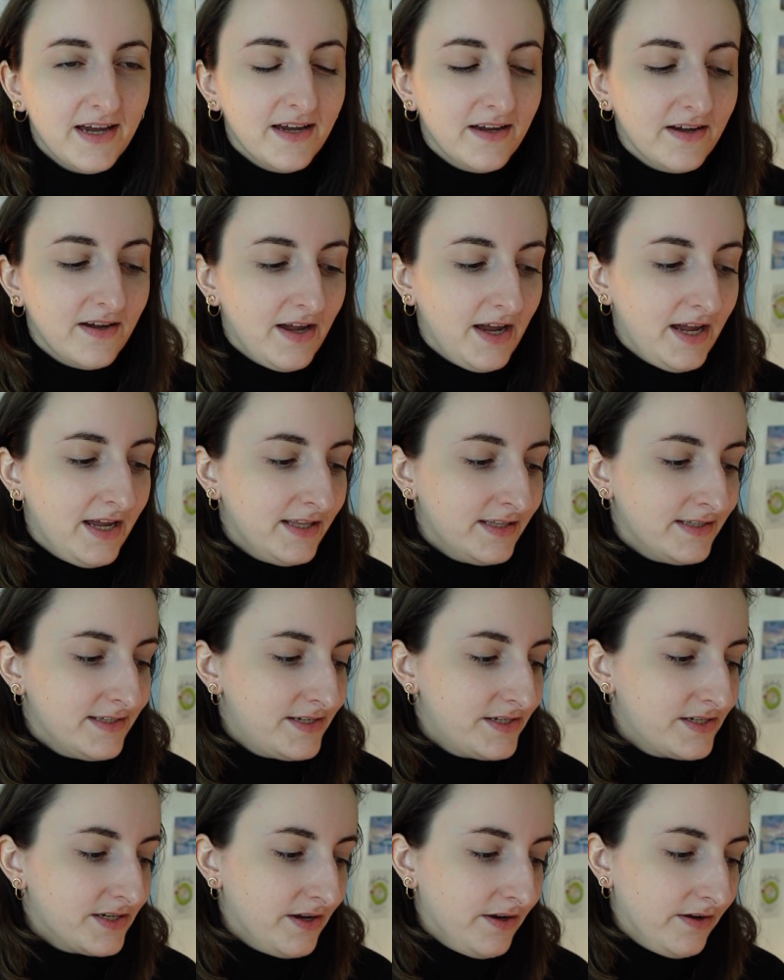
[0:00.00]

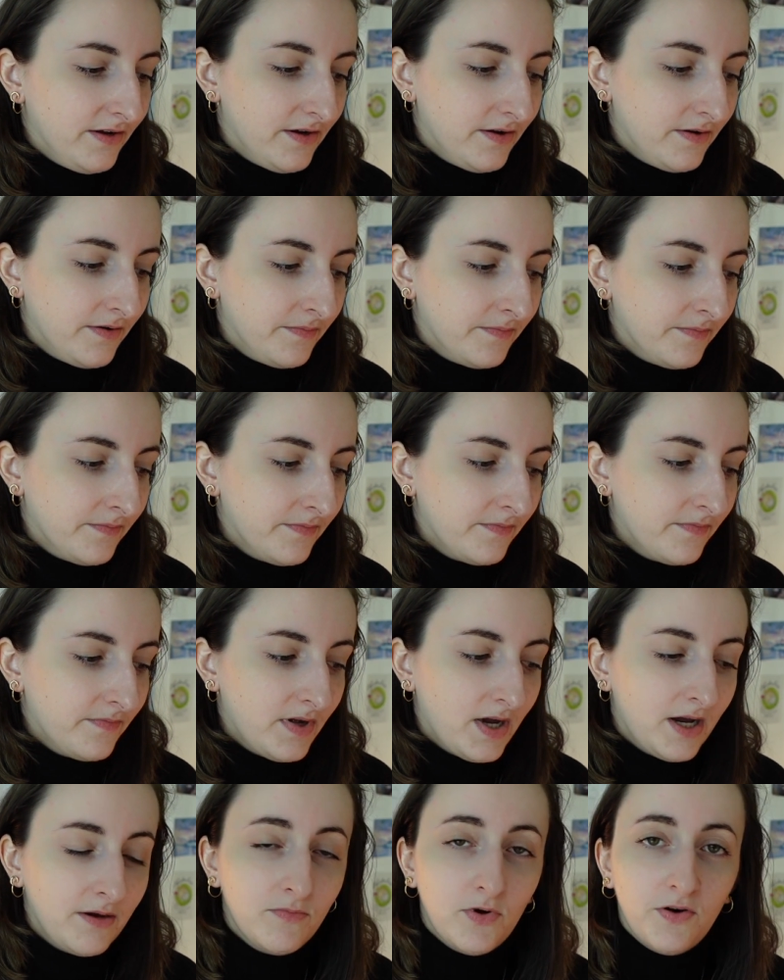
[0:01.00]

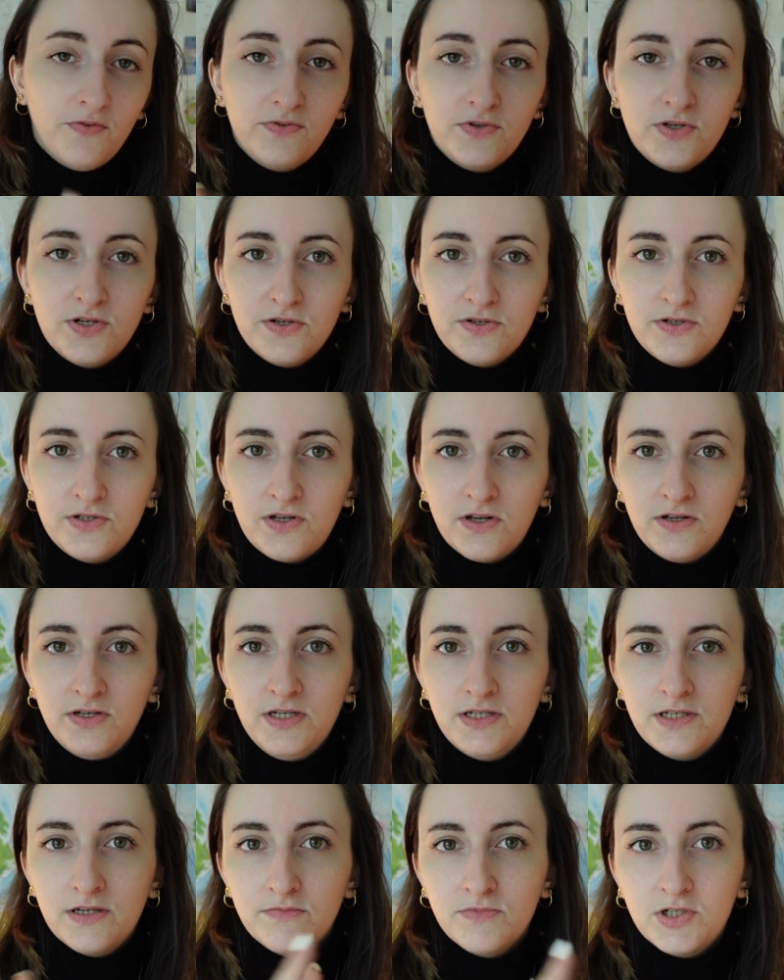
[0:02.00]
I'm off to
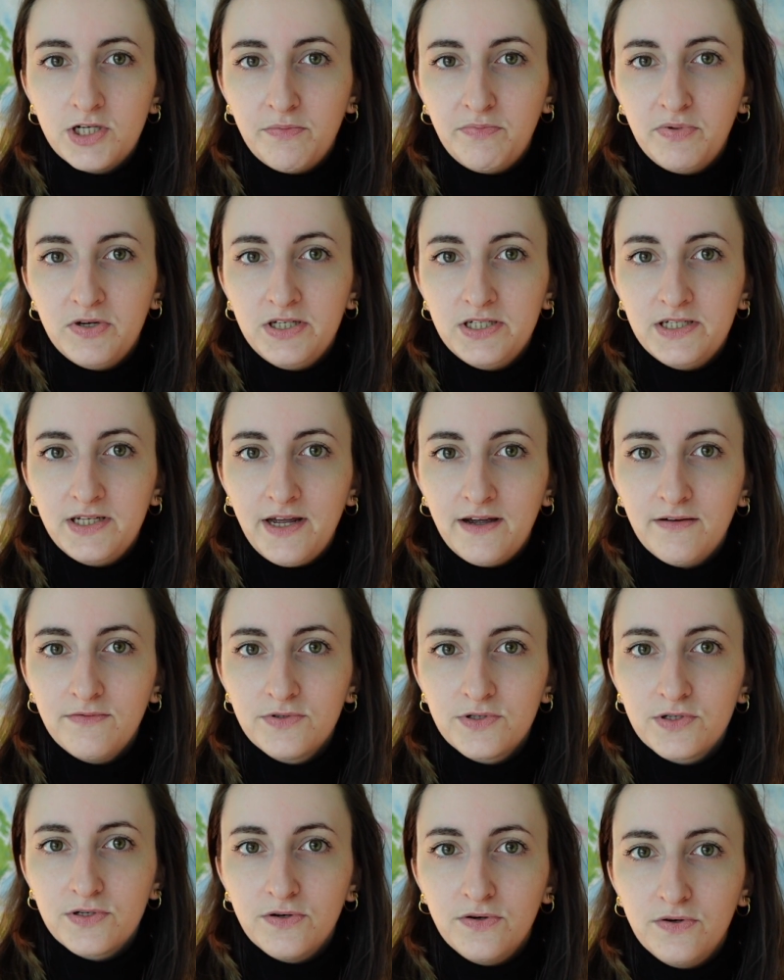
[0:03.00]
study some Japanese now,
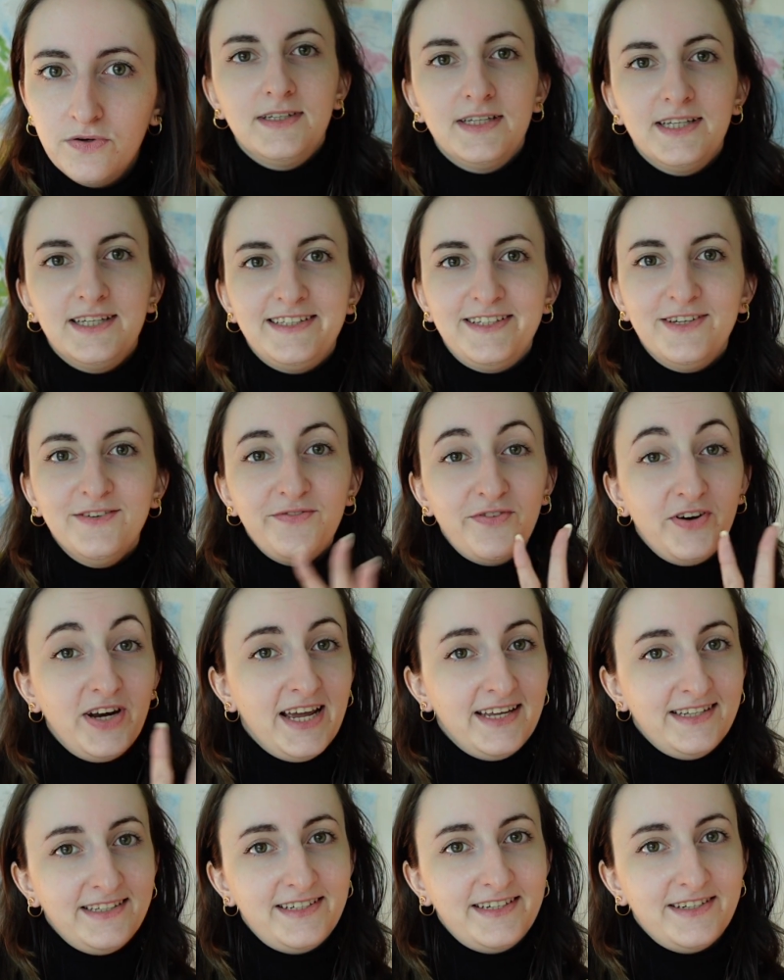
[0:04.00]
so don't
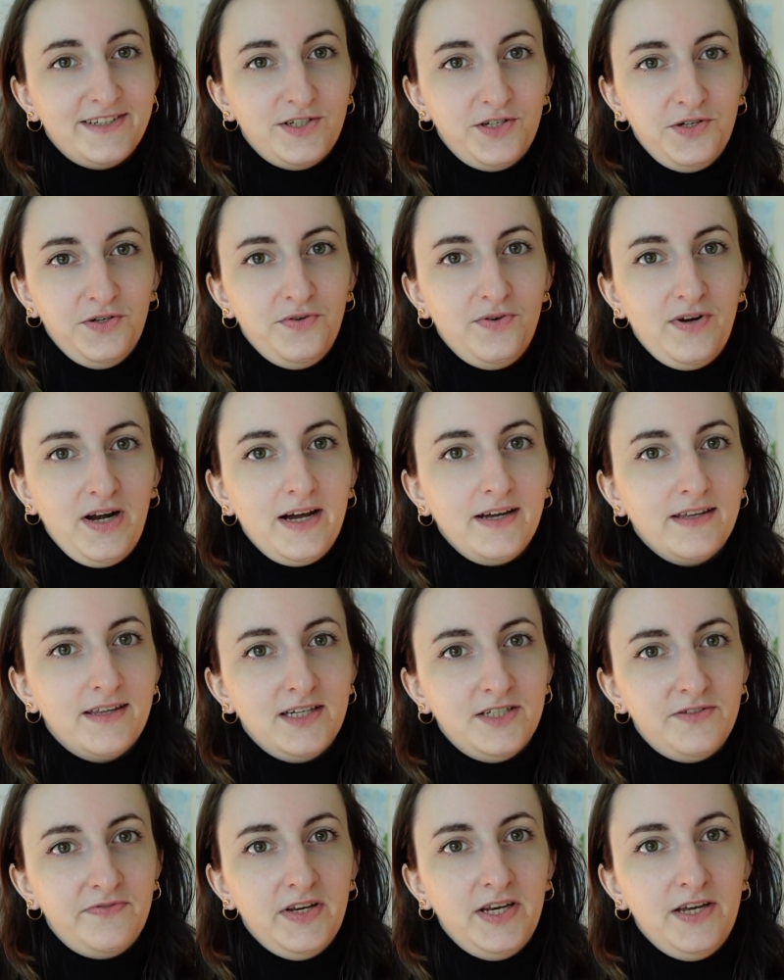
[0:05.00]
forget to like
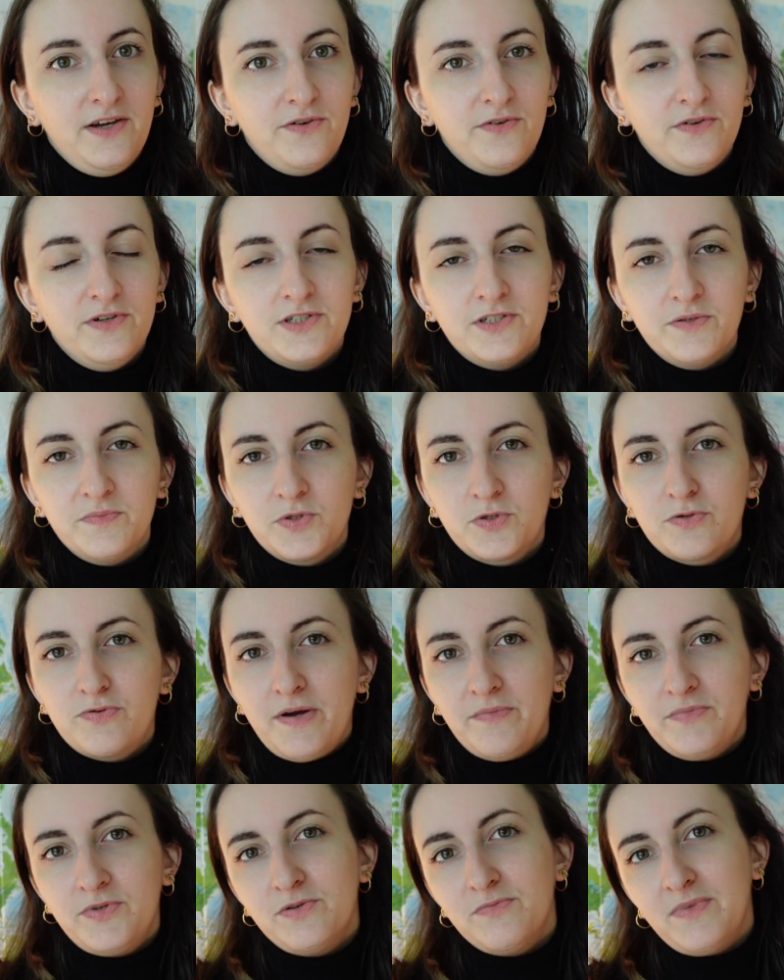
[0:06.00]
this video,
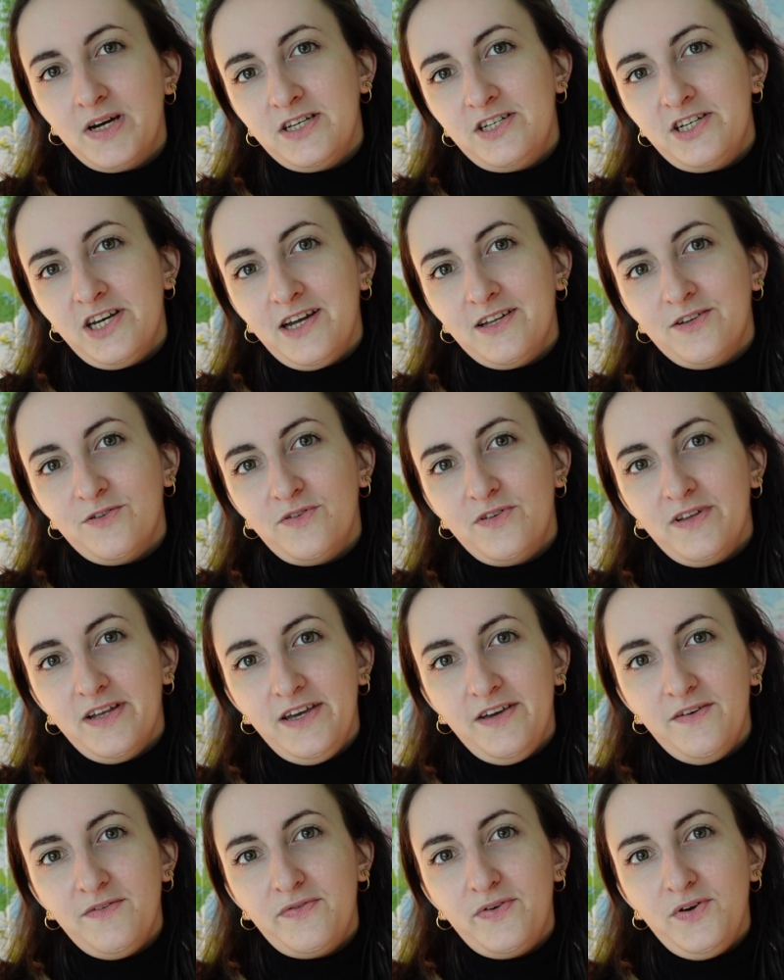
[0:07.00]
subscribe to my channel
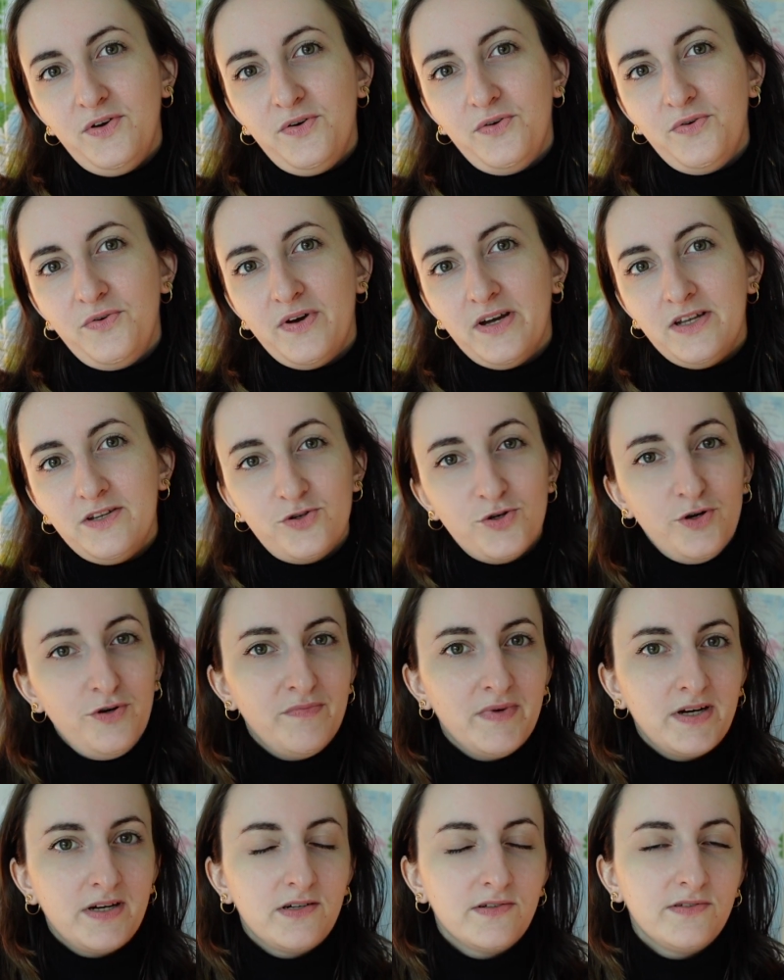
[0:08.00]
if you
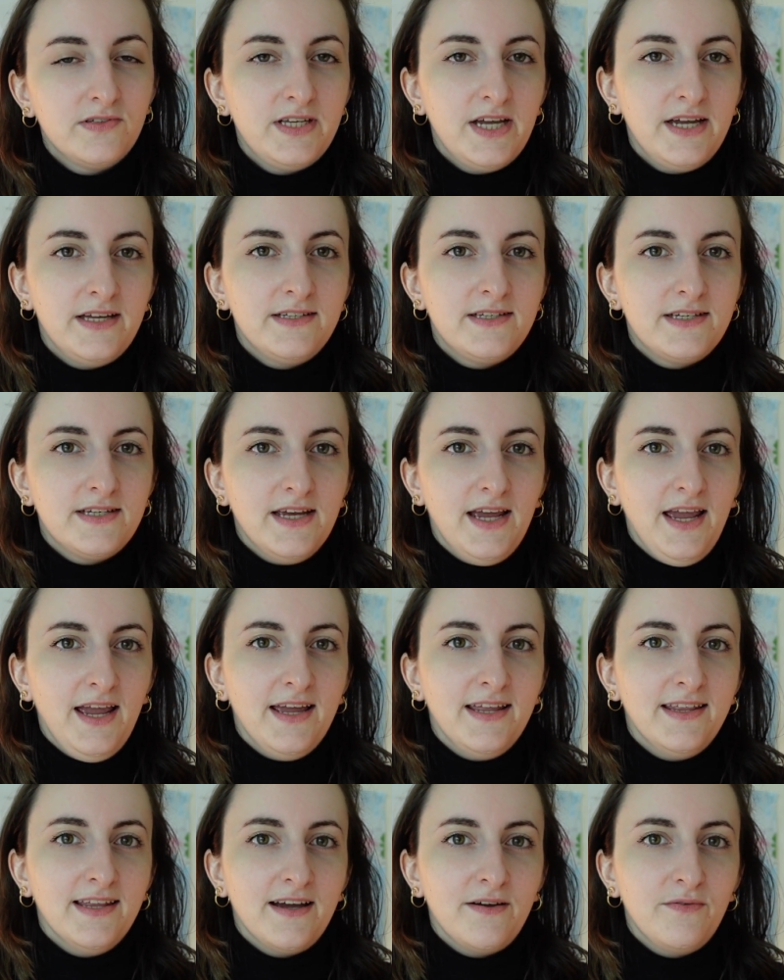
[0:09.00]
enjoy my content,
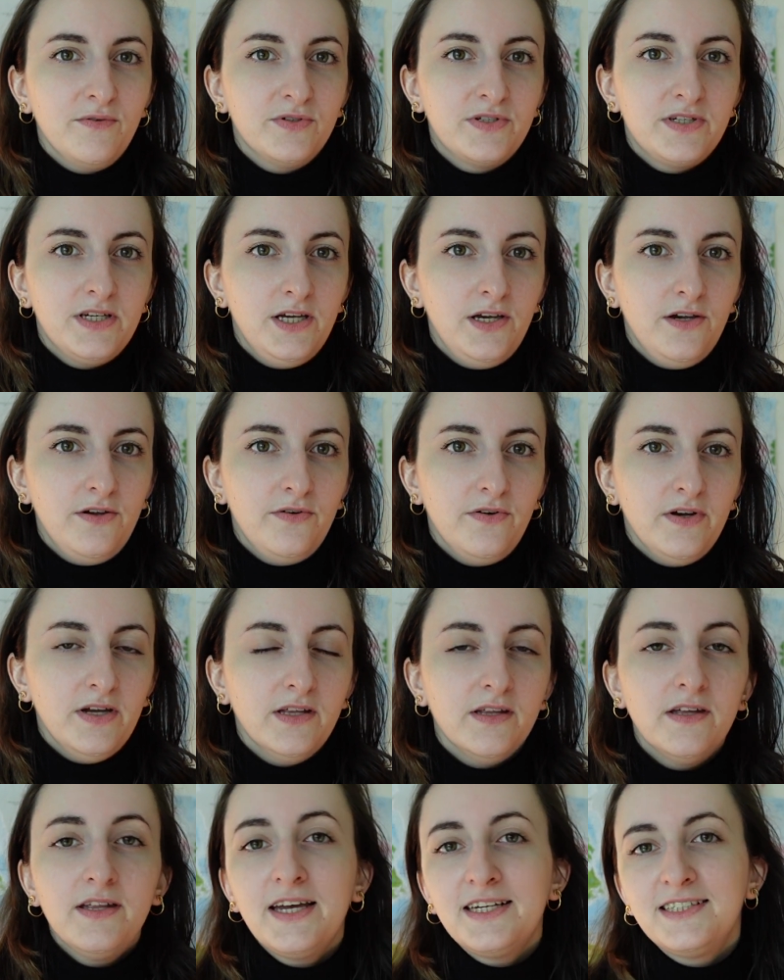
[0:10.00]
and I will see you
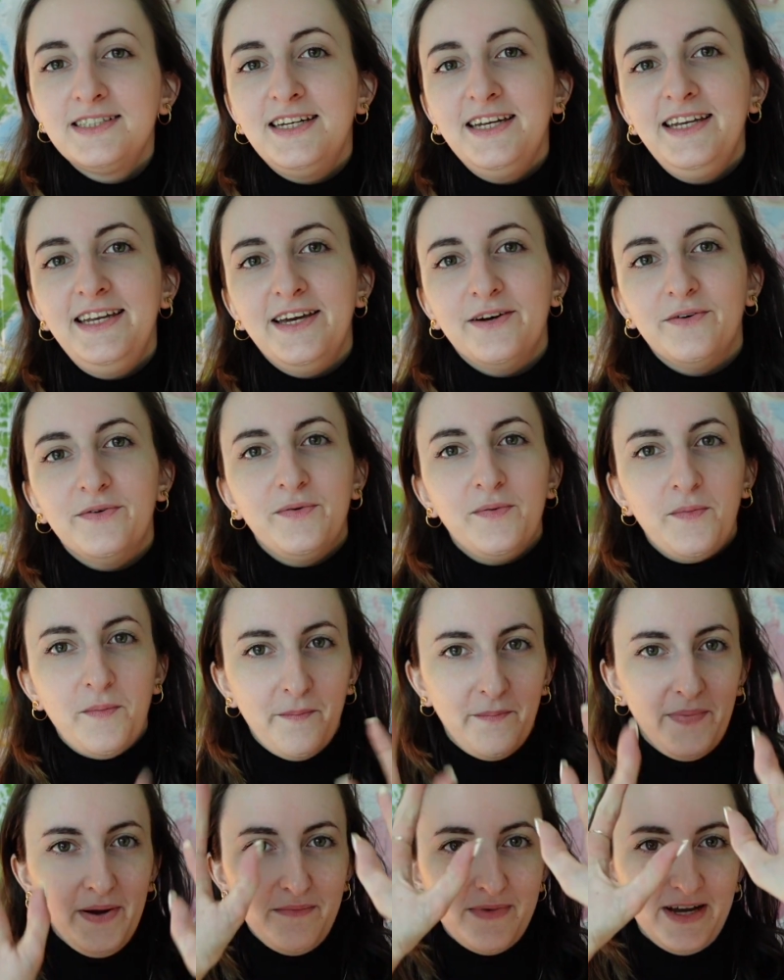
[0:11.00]
in the next video.
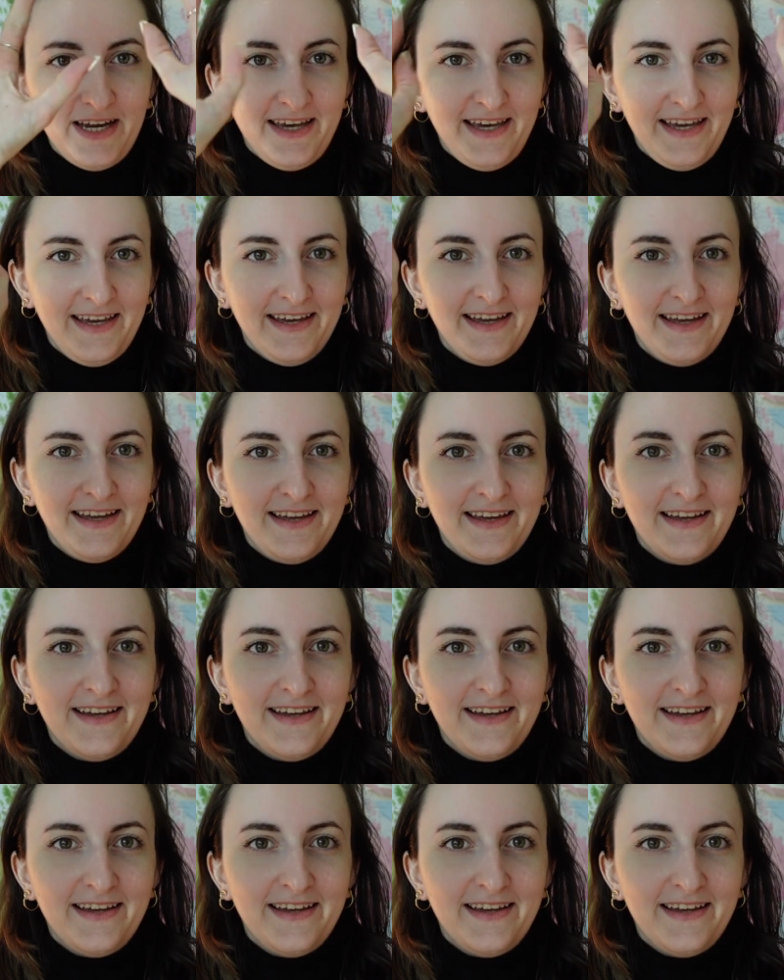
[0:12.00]
Bye bye!